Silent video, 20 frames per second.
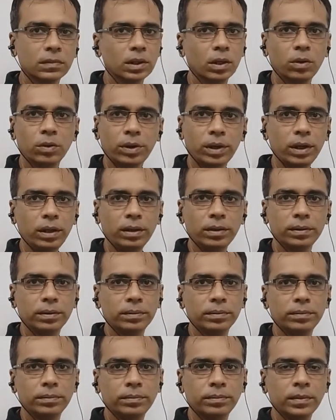Okay?
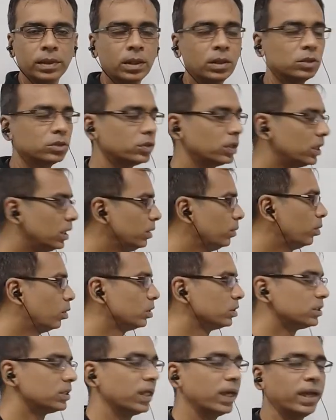So he
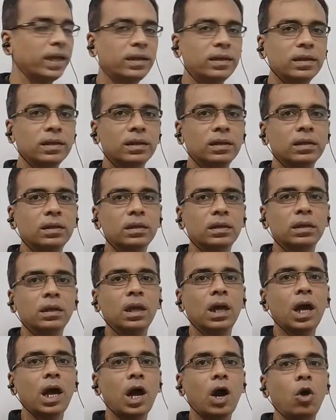wants that
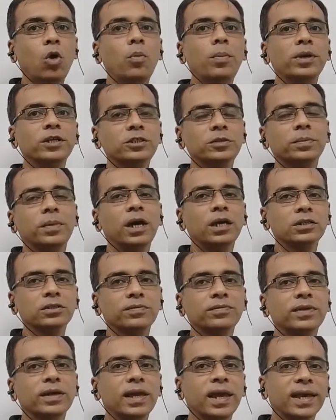how much mass
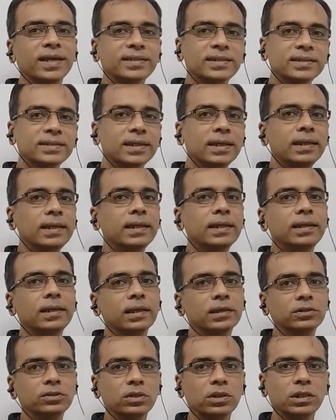of the gas is leaked
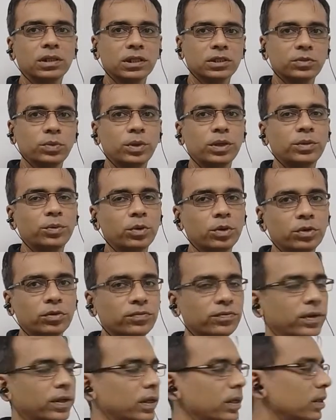actually. That's what he wants to
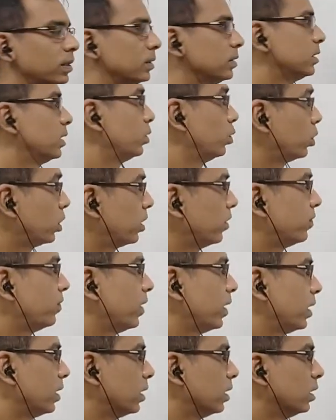find. I said, okay,
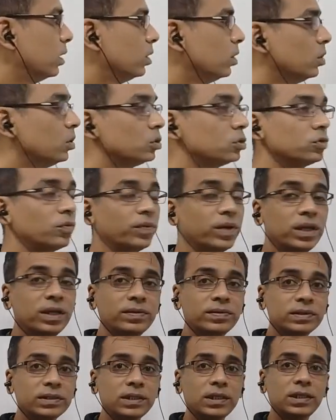fine. So when
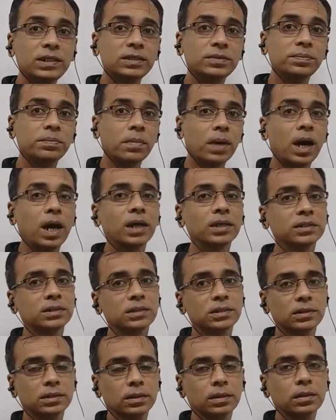you see his
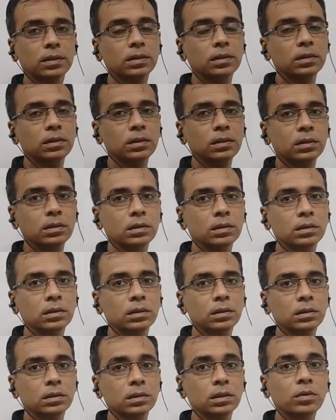mass,
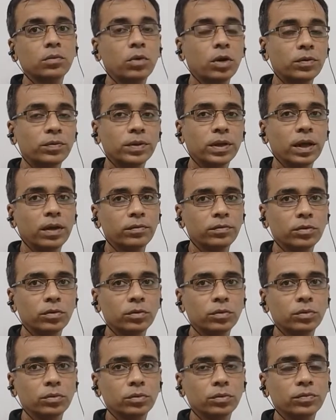then what we have to do?
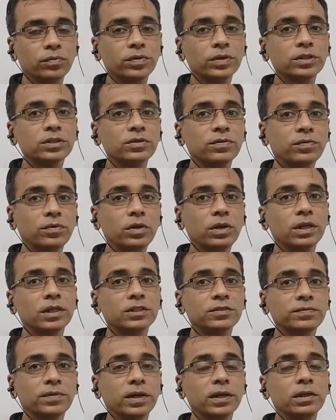First of all,
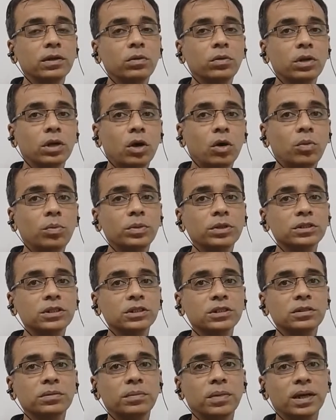let's find out how much
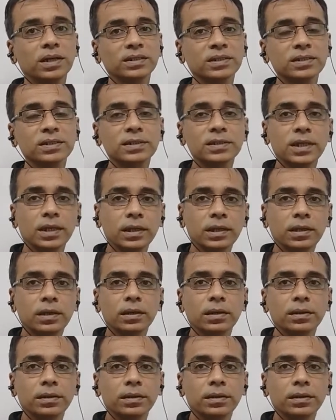is the mass inside.